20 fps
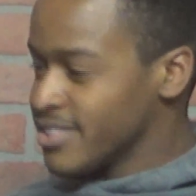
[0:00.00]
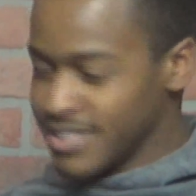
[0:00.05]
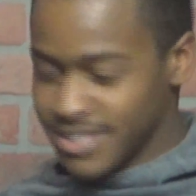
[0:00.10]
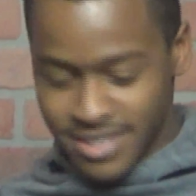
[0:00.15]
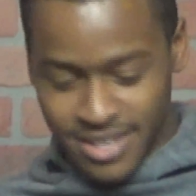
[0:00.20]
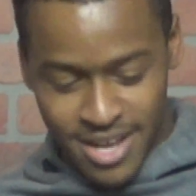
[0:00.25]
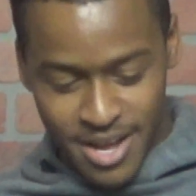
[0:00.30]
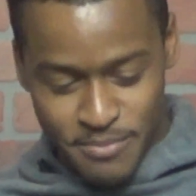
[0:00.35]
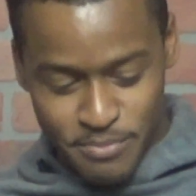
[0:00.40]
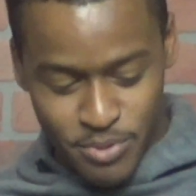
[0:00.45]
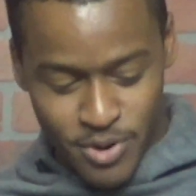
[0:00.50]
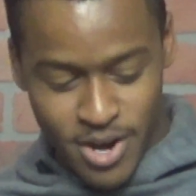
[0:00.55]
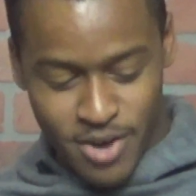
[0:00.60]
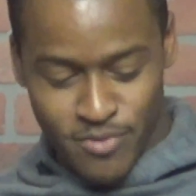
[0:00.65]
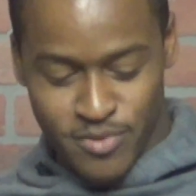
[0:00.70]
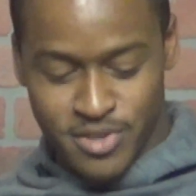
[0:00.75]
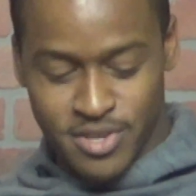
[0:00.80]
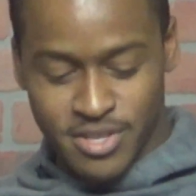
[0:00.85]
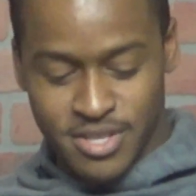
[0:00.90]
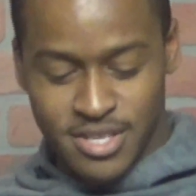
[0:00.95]
I'm proud we
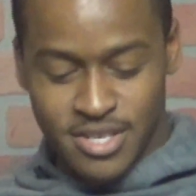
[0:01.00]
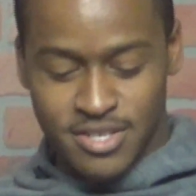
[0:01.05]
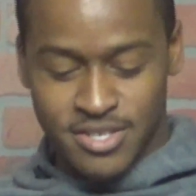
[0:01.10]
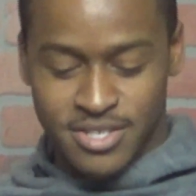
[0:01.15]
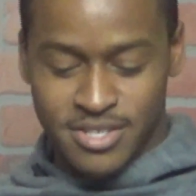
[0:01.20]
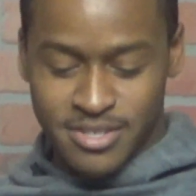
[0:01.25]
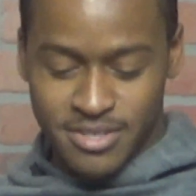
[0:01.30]
did this.